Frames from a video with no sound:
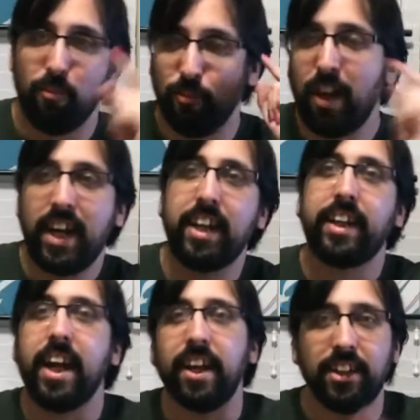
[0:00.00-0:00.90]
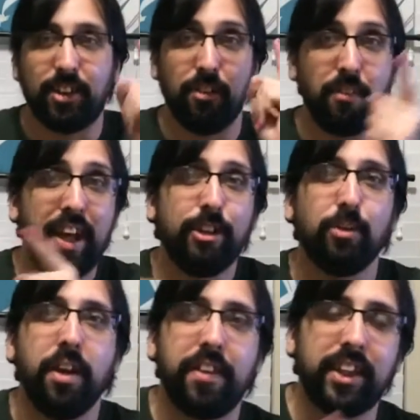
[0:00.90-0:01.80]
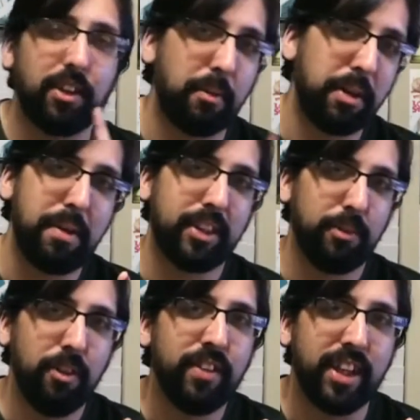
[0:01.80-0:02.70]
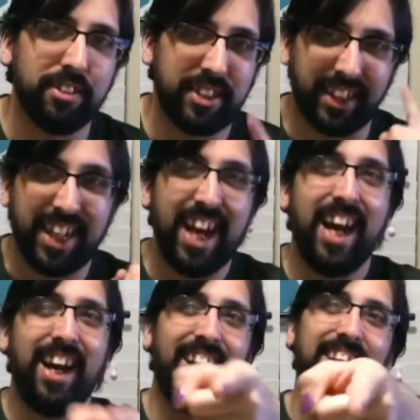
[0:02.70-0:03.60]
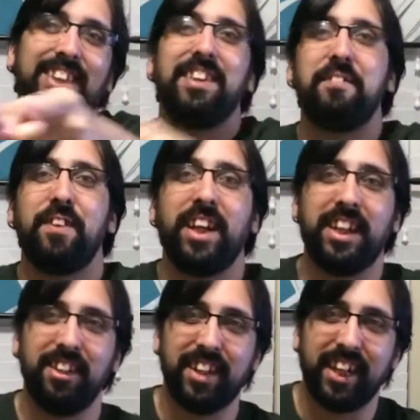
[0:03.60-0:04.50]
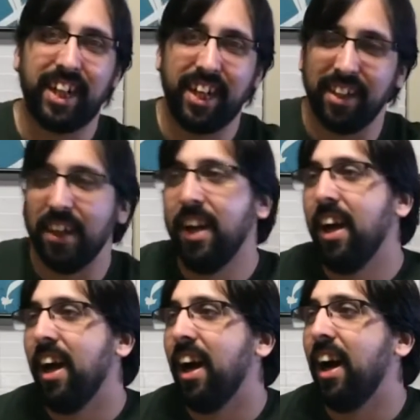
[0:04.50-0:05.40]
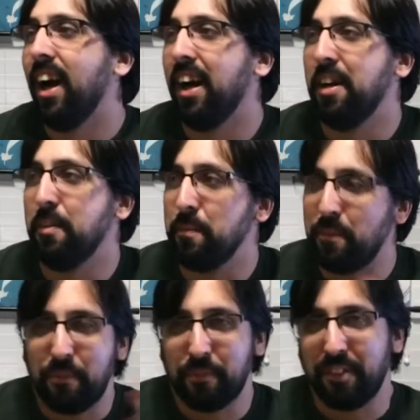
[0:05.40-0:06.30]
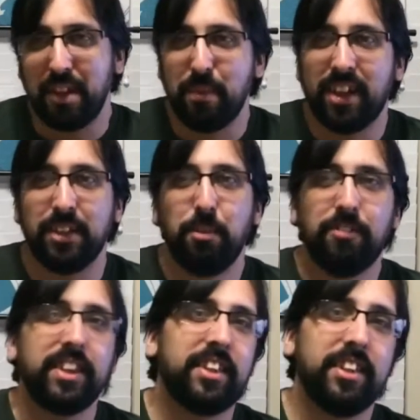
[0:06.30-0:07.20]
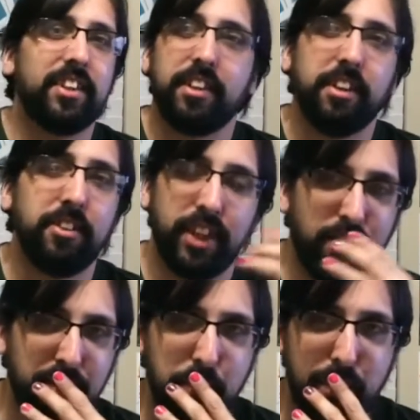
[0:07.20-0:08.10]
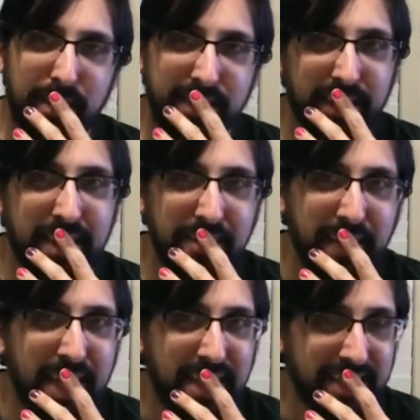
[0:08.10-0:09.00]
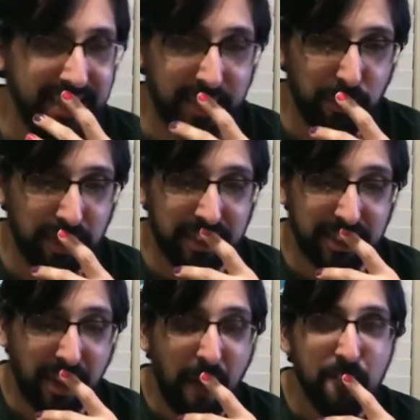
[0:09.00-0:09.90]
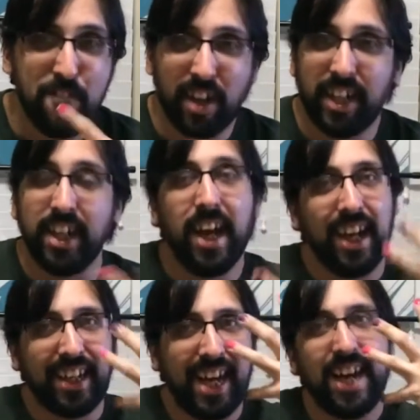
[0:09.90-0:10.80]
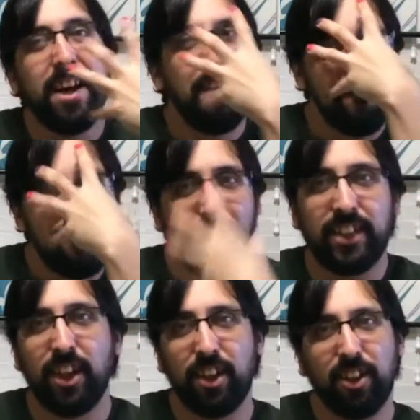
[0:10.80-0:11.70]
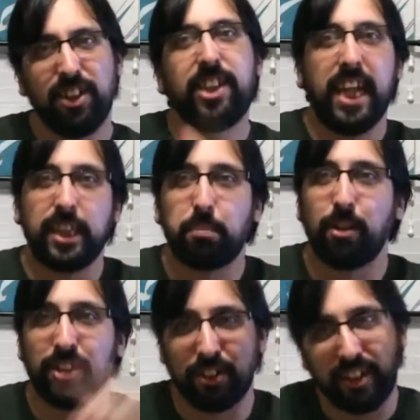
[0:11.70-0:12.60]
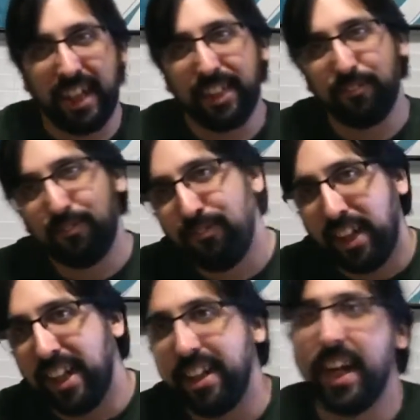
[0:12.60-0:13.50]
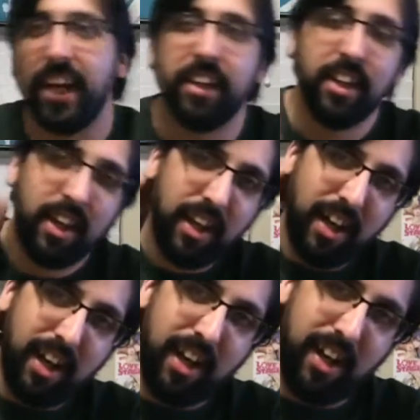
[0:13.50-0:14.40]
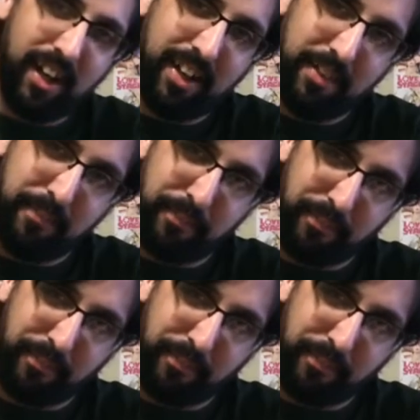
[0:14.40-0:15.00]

right out of the gate. So that was one of the things I remembered about this movie, and I was just like, yeah, awesome, they fucking killed that kid. Um, because movies just usually don't have the balls to kill kids, and this one is just fucking kid face hugger, chest burster, kid fucking dead. Uh,